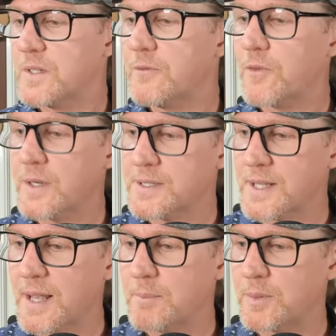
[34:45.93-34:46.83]
for
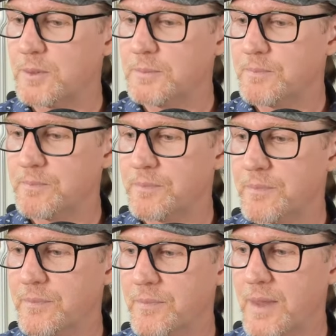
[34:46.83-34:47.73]
example,
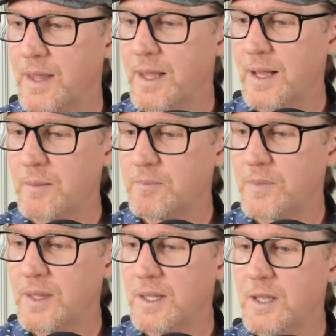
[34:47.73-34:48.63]
um,
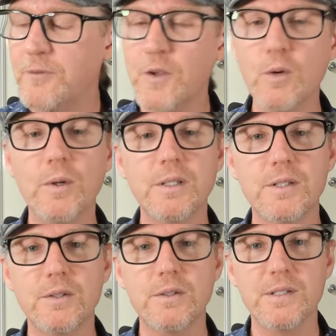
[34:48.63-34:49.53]
if you were
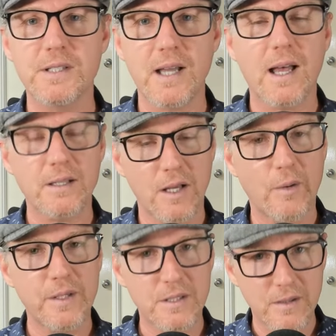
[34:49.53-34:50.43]
to start
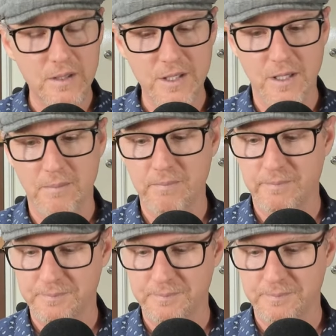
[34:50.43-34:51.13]
going to the gym